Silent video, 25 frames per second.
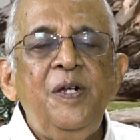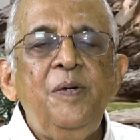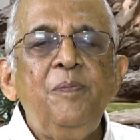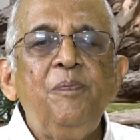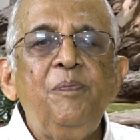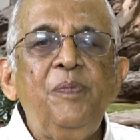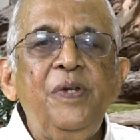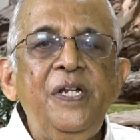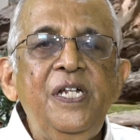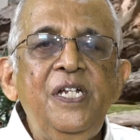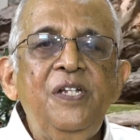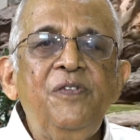
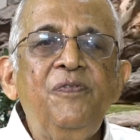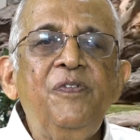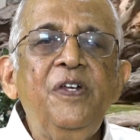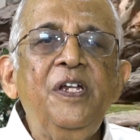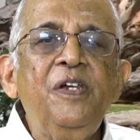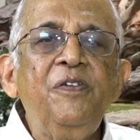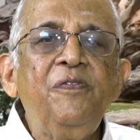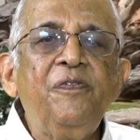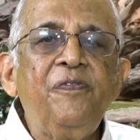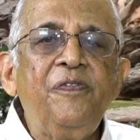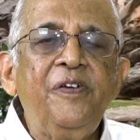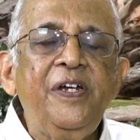please
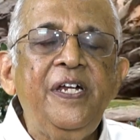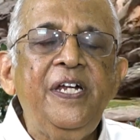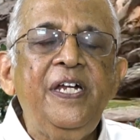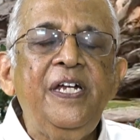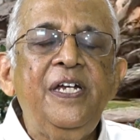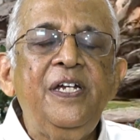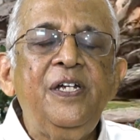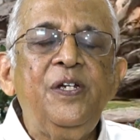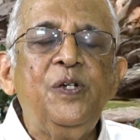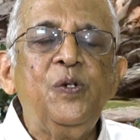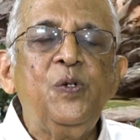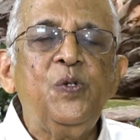feel
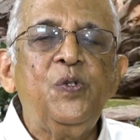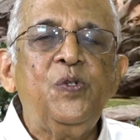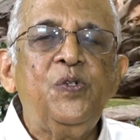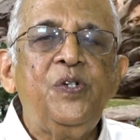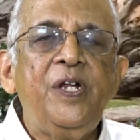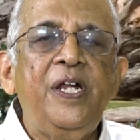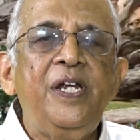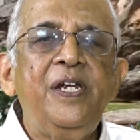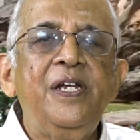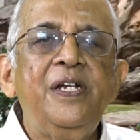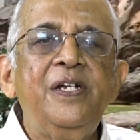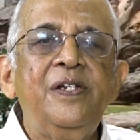free to
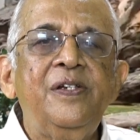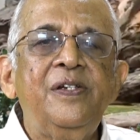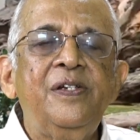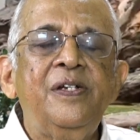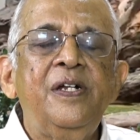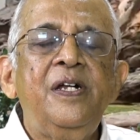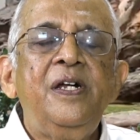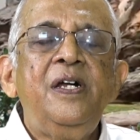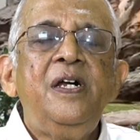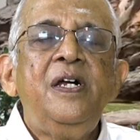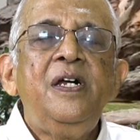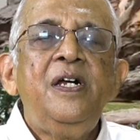send us
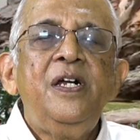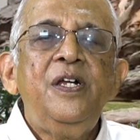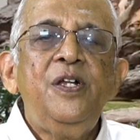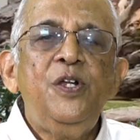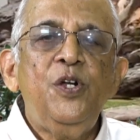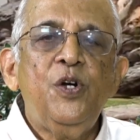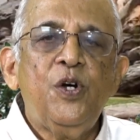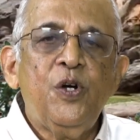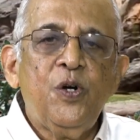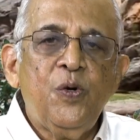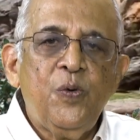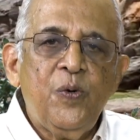
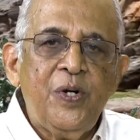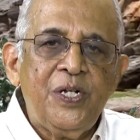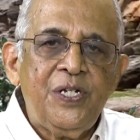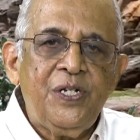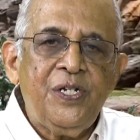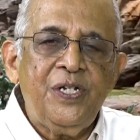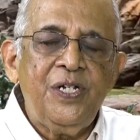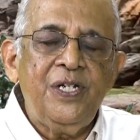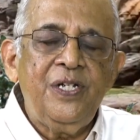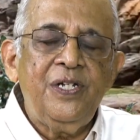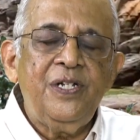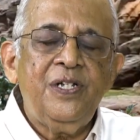your
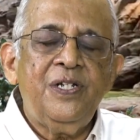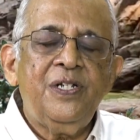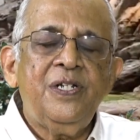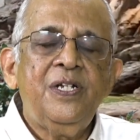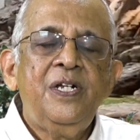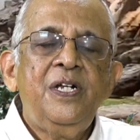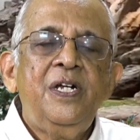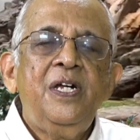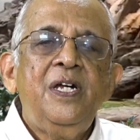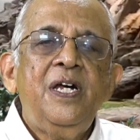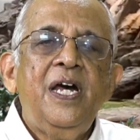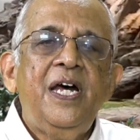questions.
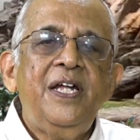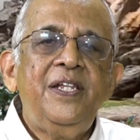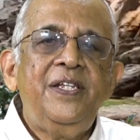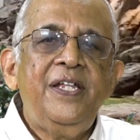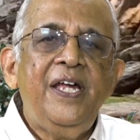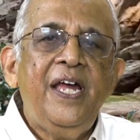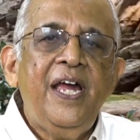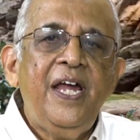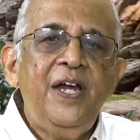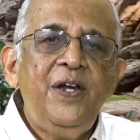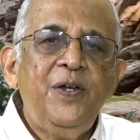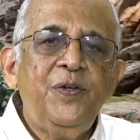At
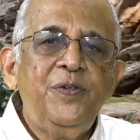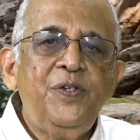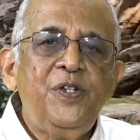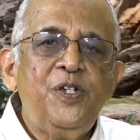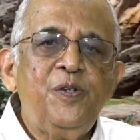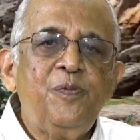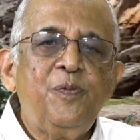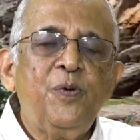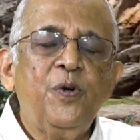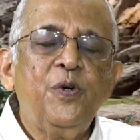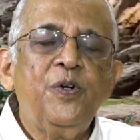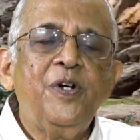the end of this
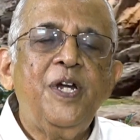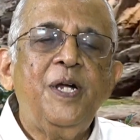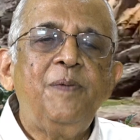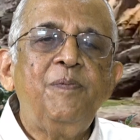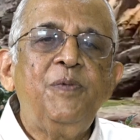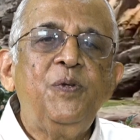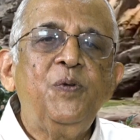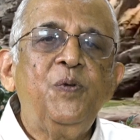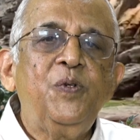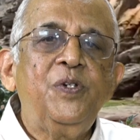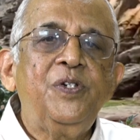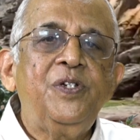program,
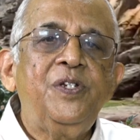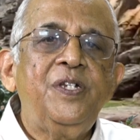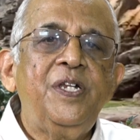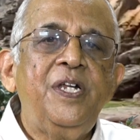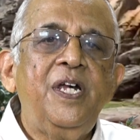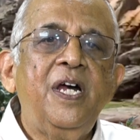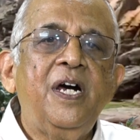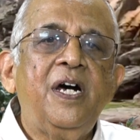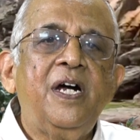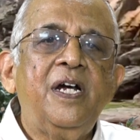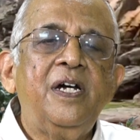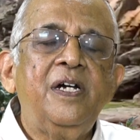you will
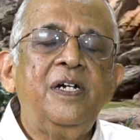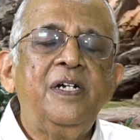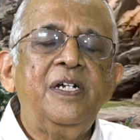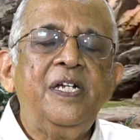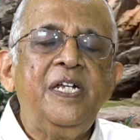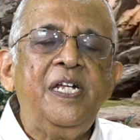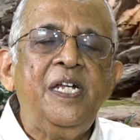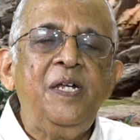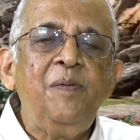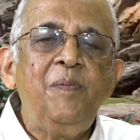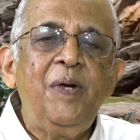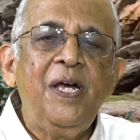see our
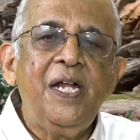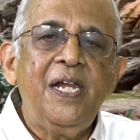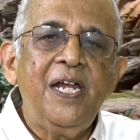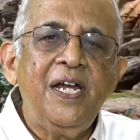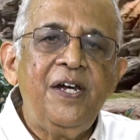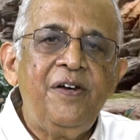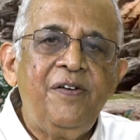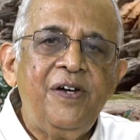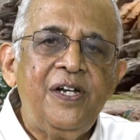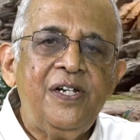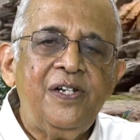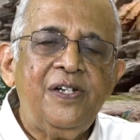email
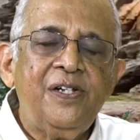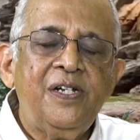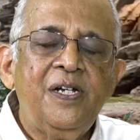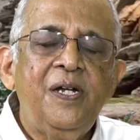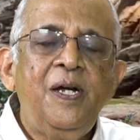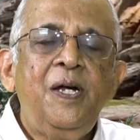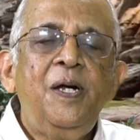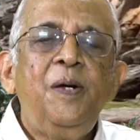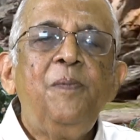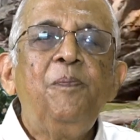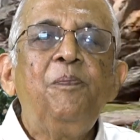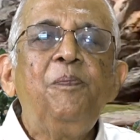address.
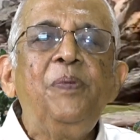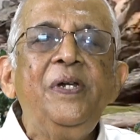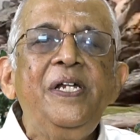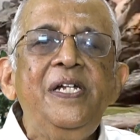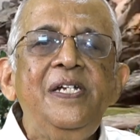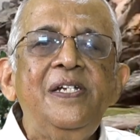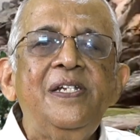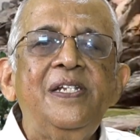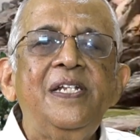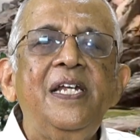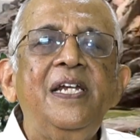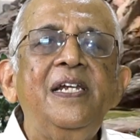
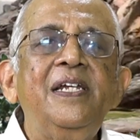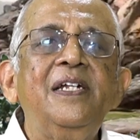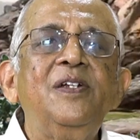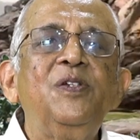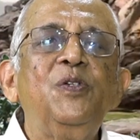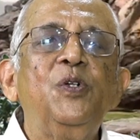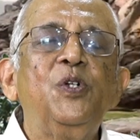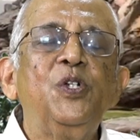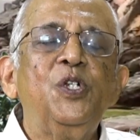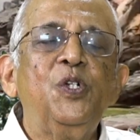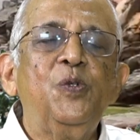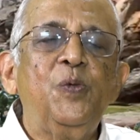Please send us
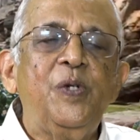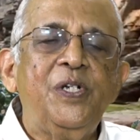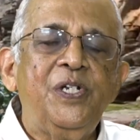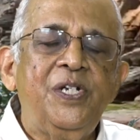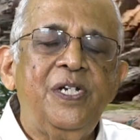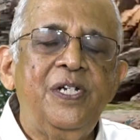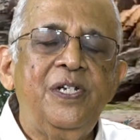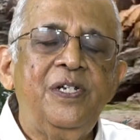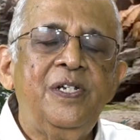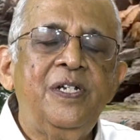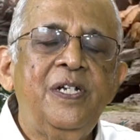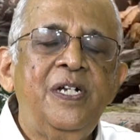those
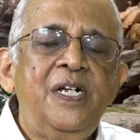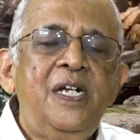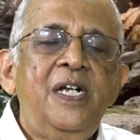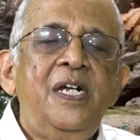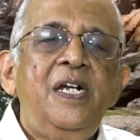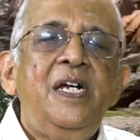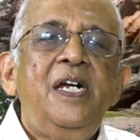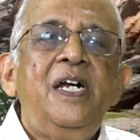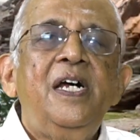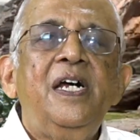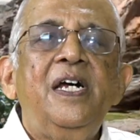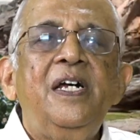questions,
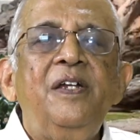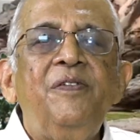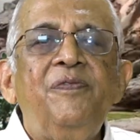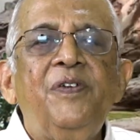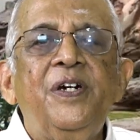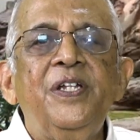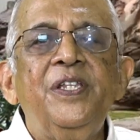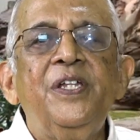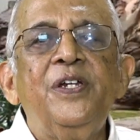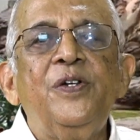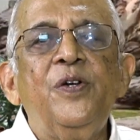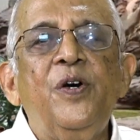and
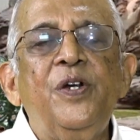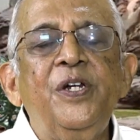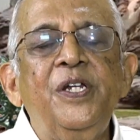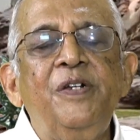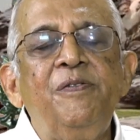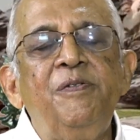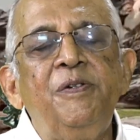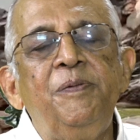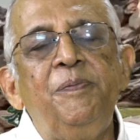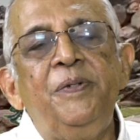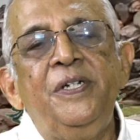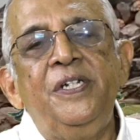Father Ronnie
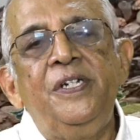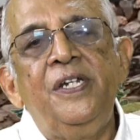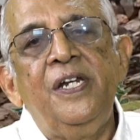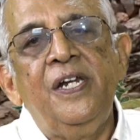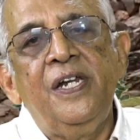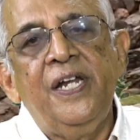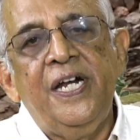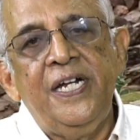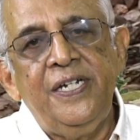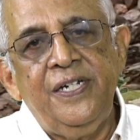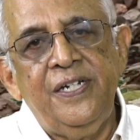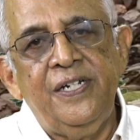will be
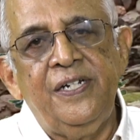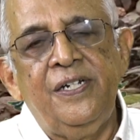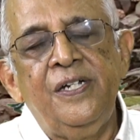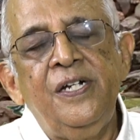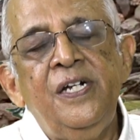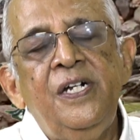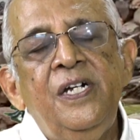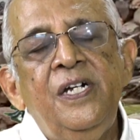delighted